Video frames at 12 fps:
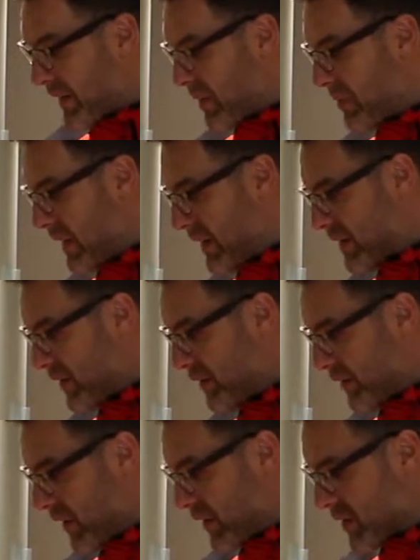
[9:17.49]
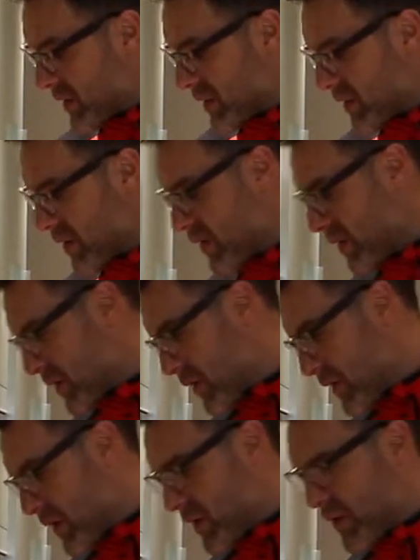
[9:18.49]
the meat in first.
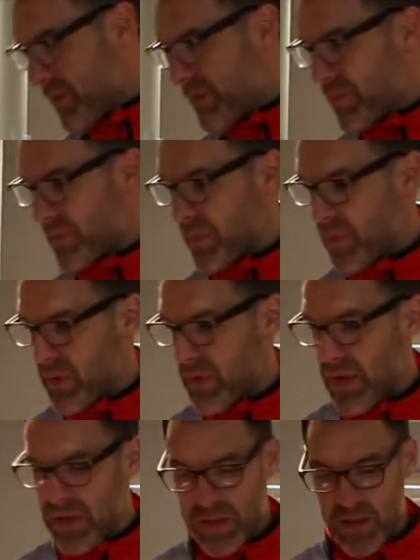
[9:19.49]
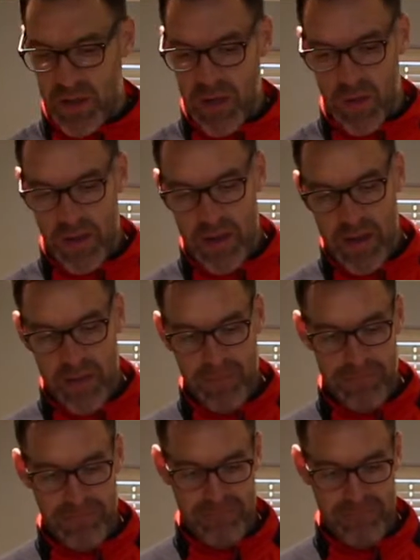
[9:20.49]
So that's going to go in there.